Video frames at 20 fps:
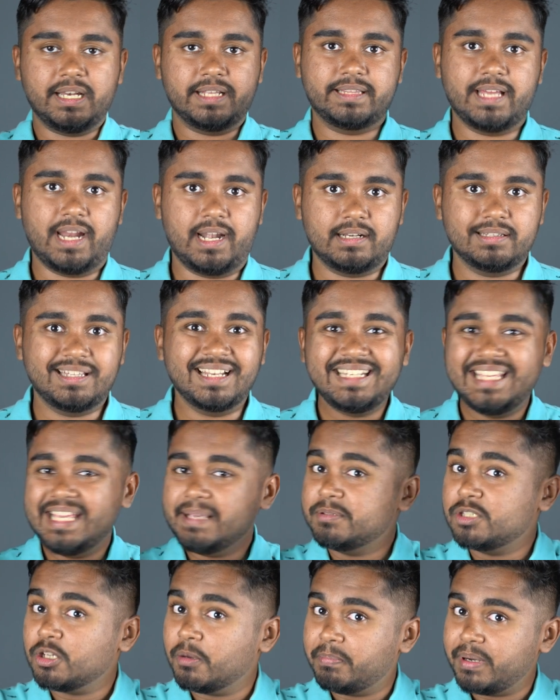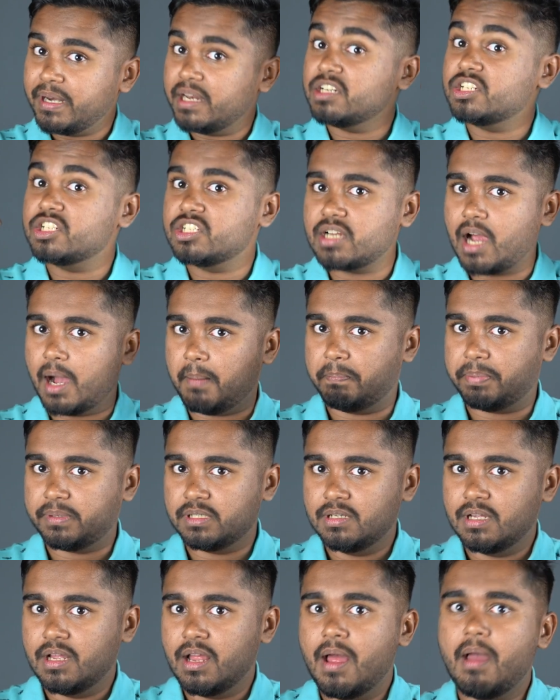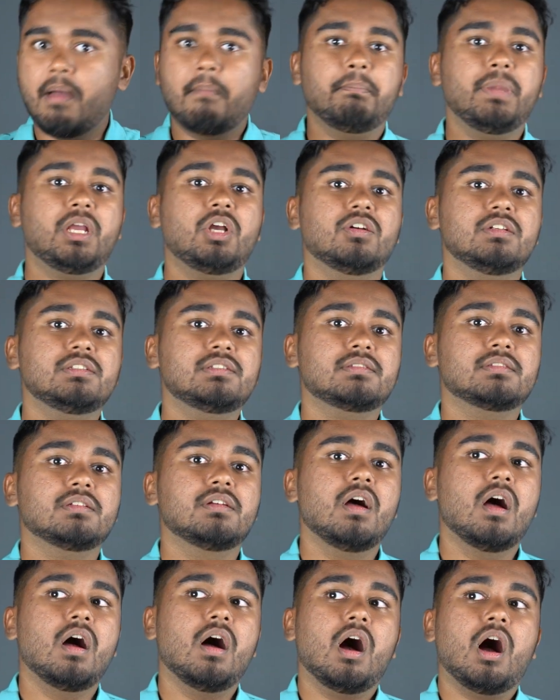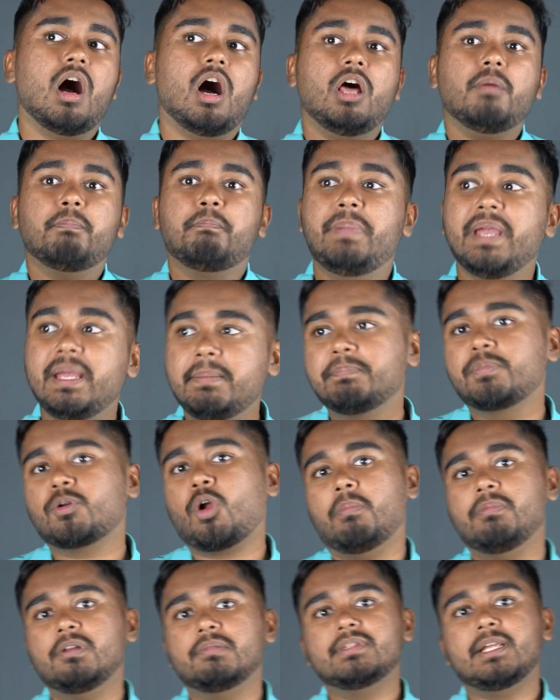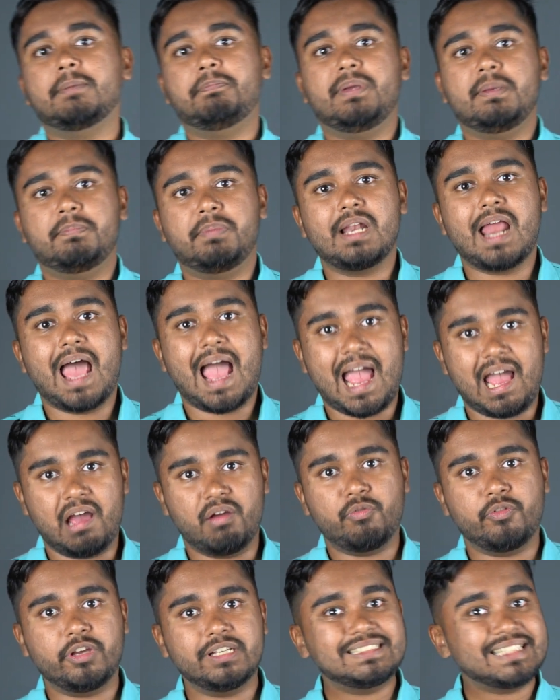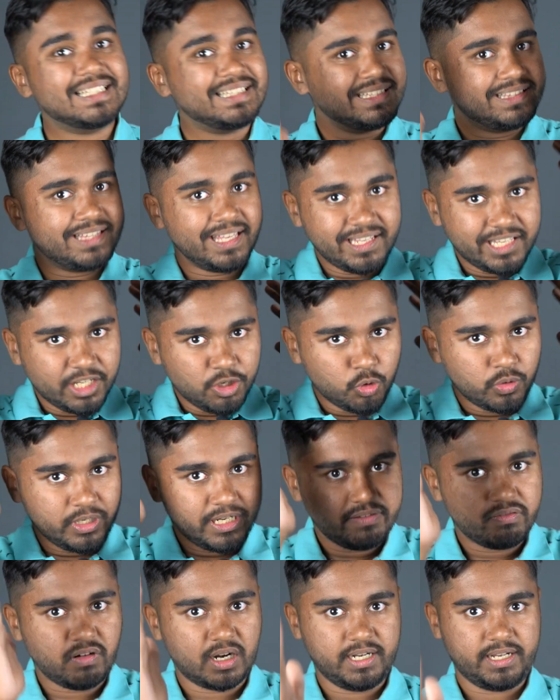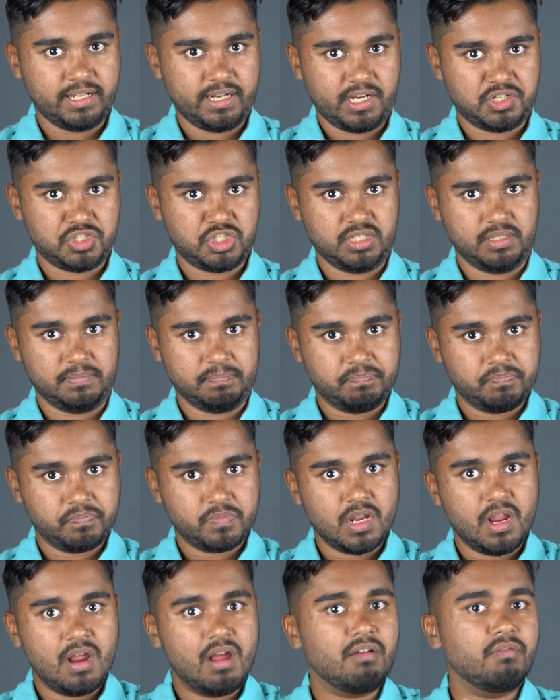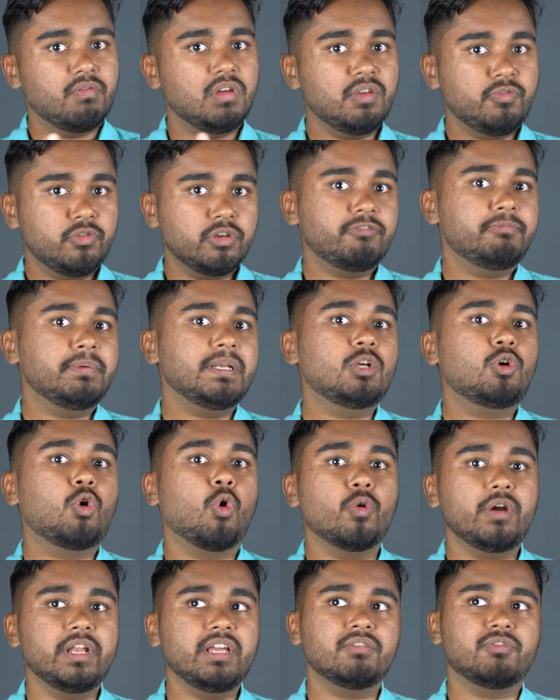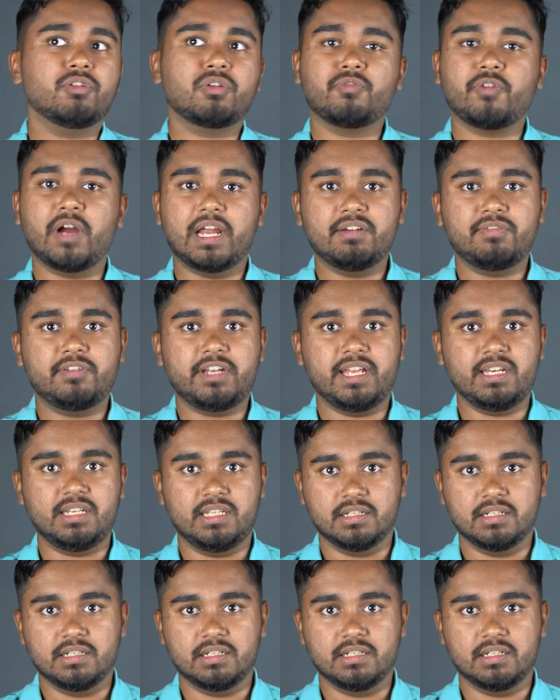like that. That keeps your brain sharp. Because a big problem that people have is that they think in only one direction. If you've been coding for 5-10